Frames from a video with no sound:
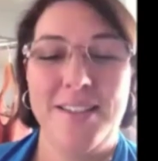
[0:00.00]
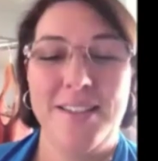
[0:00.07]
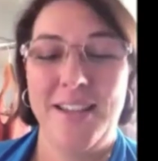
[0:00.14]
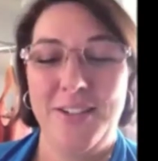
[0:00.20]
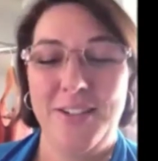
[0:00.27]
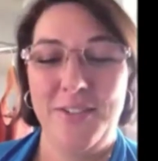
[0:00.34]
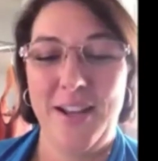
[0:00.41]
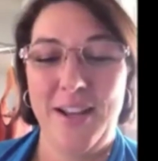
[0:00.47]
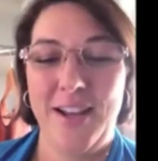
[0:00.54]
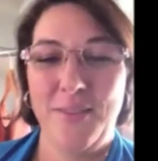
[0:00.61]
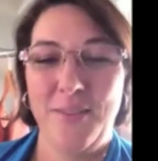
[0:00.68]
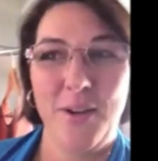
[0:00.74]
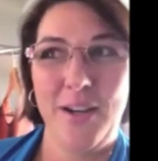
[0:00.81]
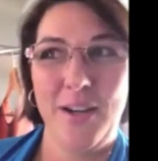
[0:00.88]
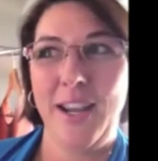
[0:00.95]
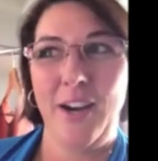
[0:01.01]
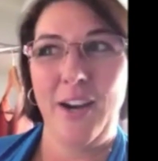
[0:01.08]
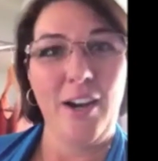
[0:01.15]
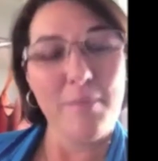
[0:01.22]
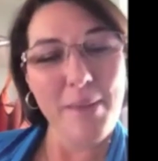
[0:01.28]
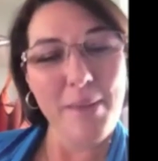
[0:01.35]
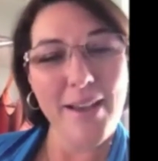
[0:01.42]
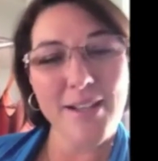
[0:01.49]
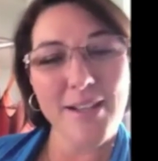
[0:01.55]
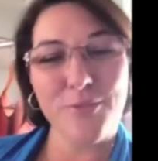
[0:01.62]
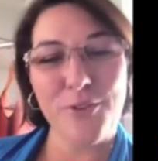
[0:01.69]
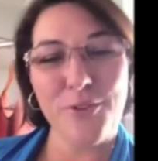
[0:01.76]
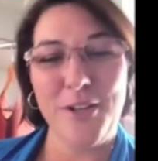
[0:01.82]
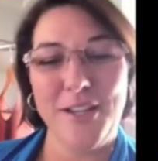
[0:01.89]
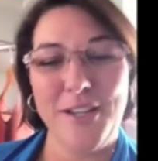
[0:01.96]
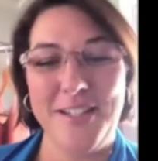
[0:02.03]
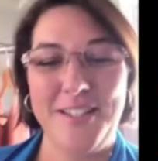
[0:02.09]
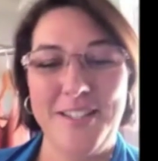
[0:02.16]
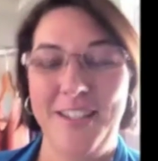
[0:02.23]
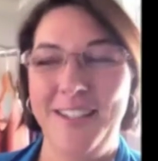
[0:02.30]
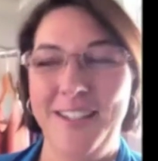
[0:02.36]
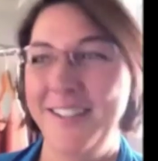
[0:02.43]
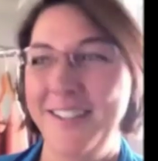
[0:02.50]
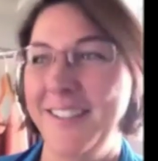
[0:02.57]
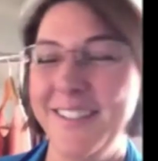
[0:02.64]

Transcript: Because they do not want to carry our bags for us.